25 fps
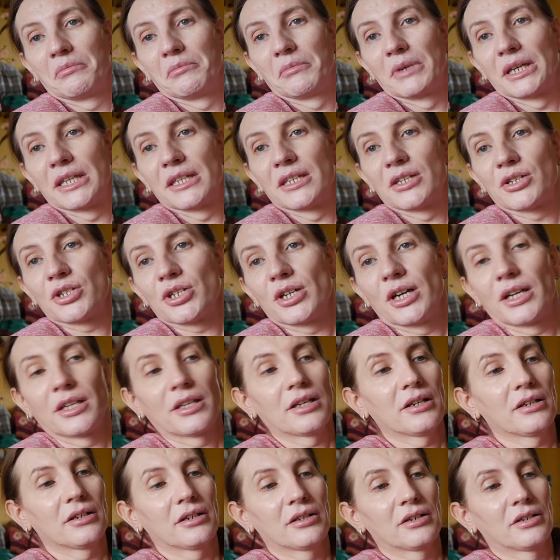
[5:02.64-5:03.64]
made in
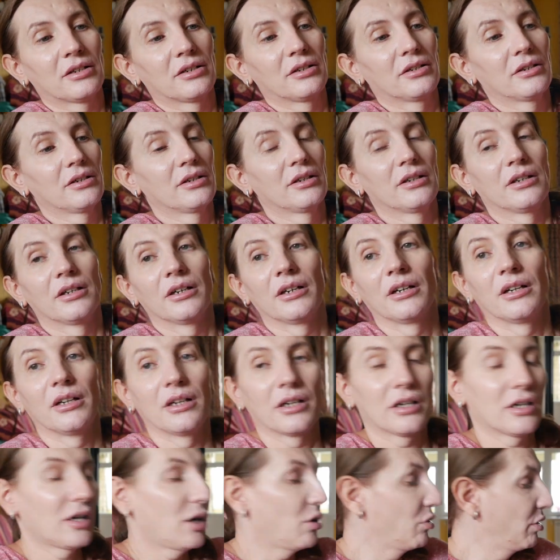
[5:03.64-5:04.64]
China.
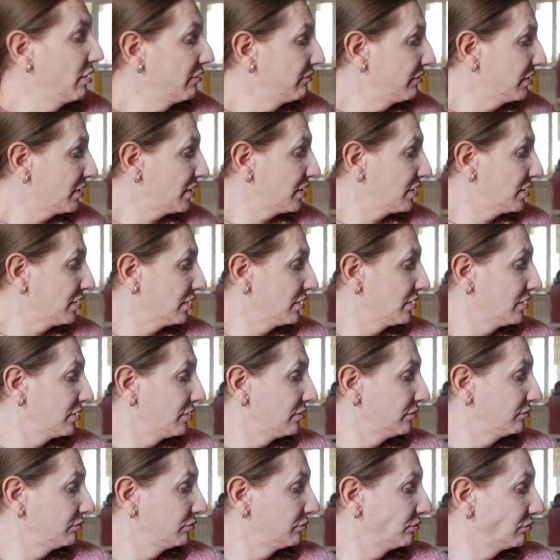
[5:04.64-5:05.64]

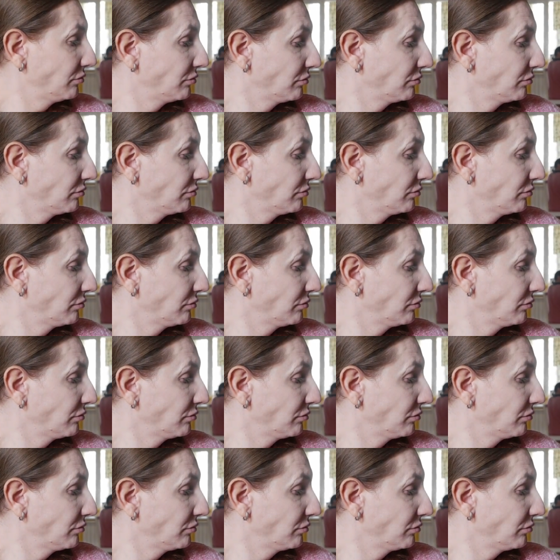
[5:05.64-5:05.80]
However,